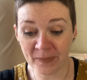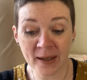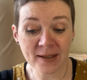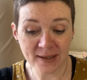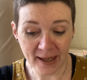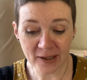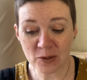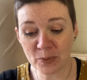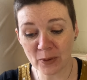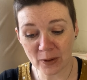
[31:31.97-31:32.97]

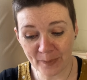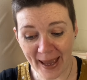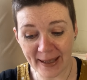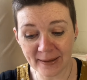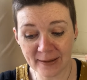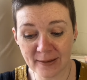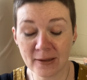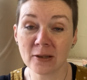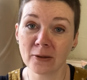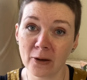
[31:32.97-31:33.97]
Sketchbook, pens,
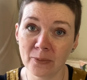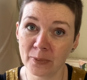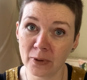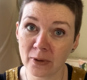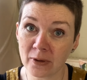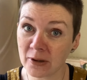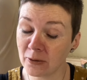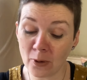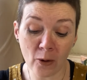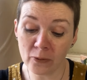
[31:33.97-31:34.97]
notebooks,
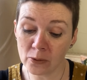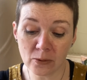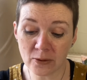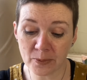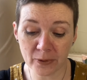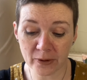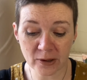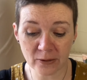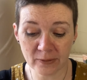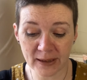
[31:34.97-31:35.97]
novels, books
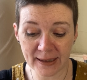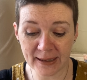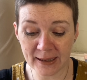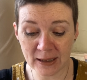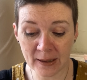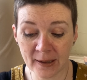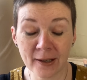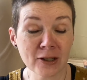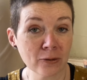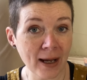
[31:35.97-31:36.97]
to read.
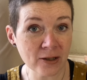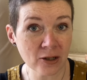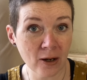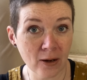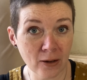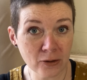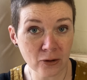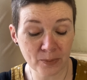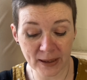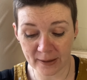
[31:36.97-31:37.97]
Scratch card could
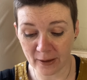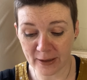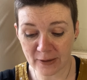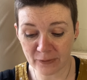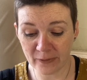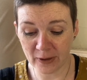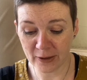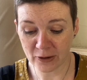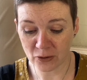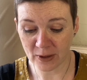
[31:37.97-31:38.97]
be a nice frivolous
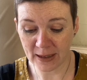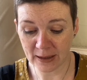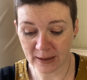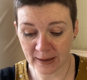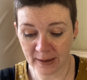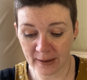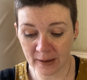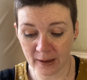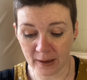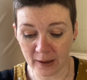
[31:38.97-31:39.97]
treat.
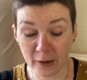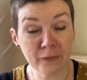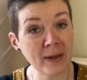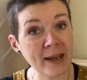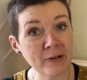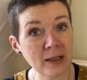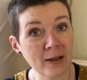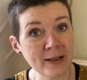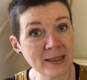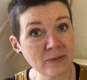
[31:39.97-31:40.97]
Fairy
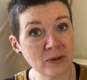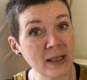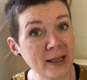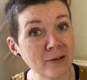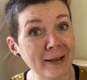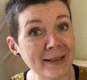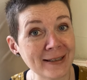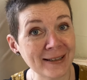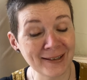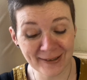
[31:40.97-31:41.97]
lights for
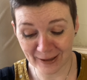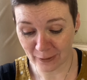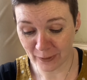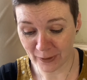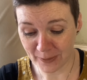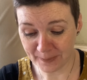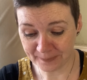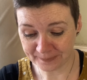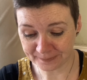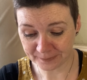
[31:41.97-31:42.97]
decorating the room.
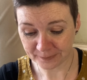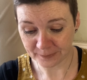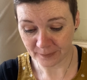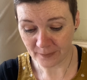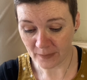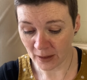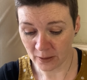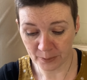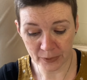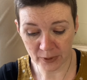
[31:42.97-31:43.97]

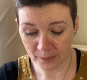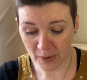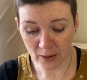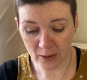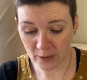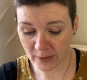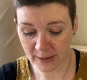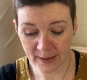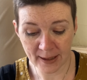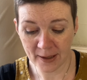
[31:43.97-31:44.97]
Bookmarks,
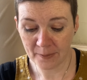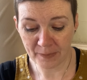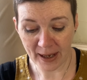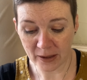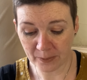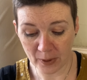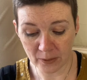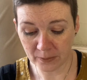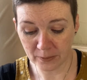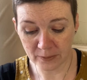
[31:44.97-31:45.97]
bath
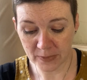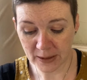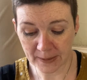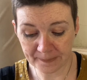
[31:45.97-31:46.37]
bombs,